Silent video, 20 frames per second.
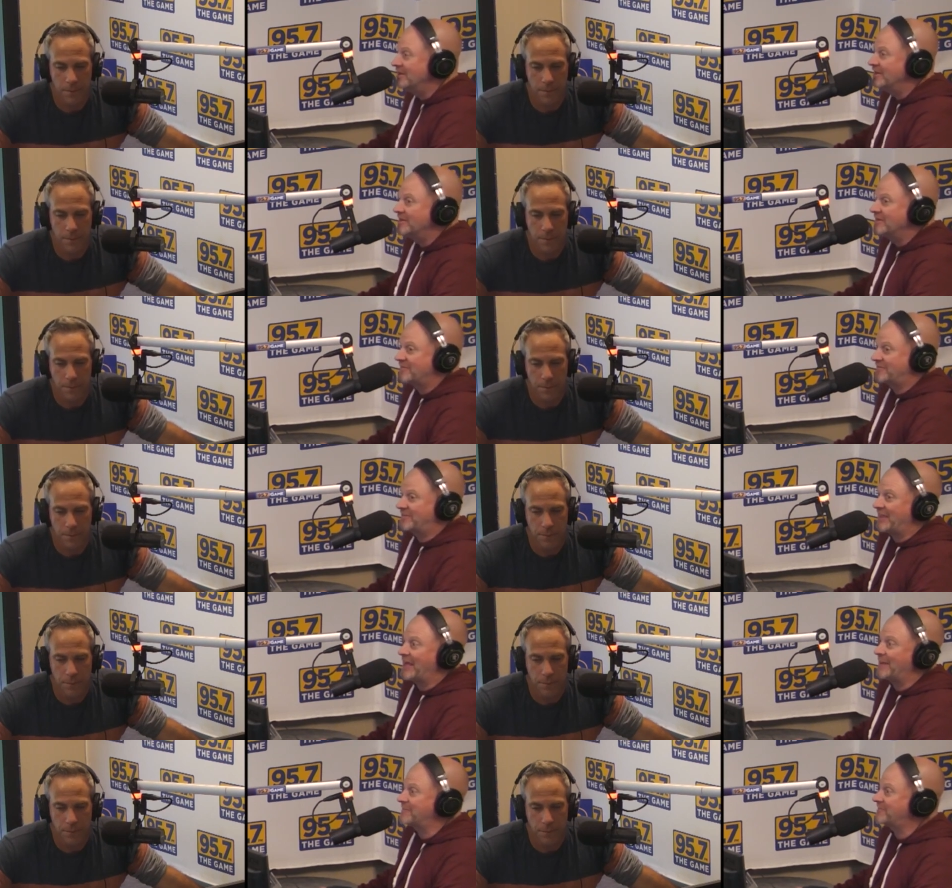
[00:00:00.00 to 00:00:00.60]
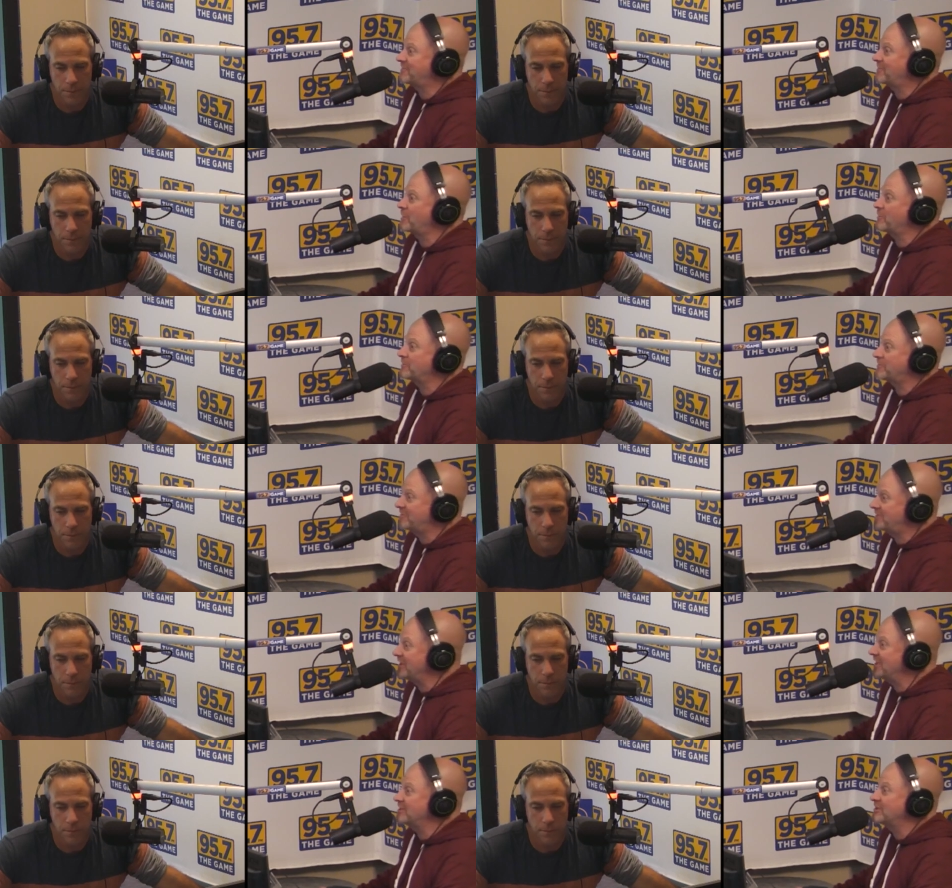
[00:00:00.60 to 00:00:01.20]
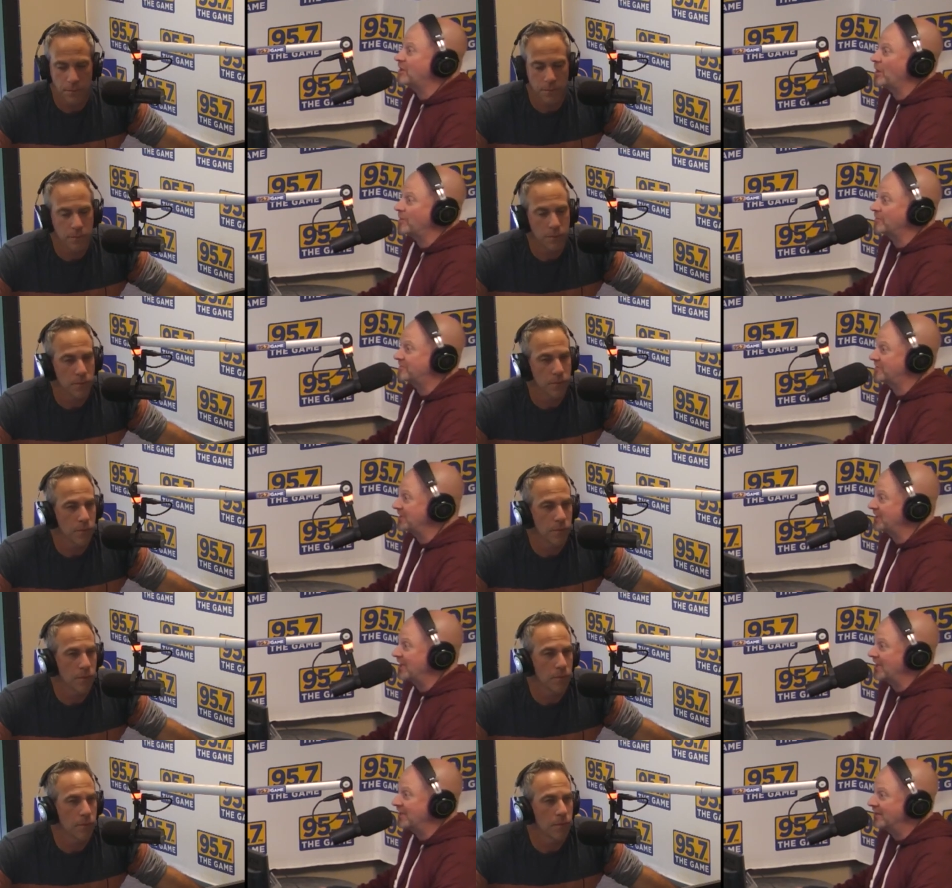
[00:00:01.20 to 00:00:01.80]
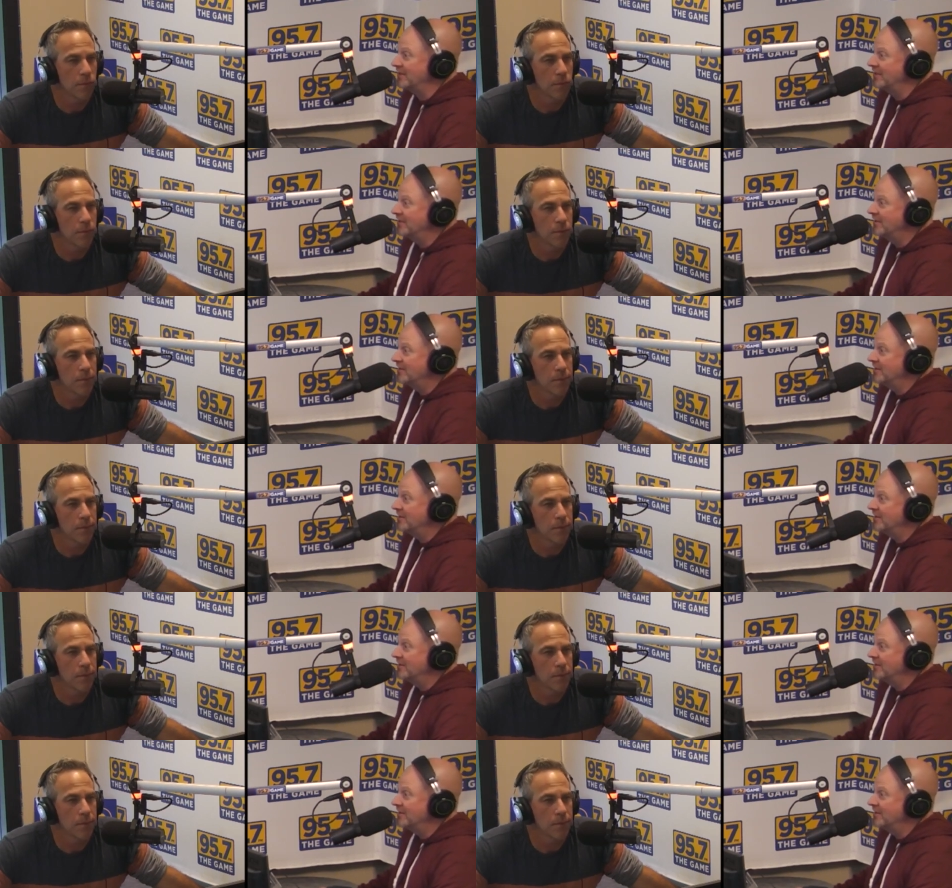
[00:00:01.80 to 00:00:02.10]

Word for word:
Speaker 1: Sam starts seeing ghosts again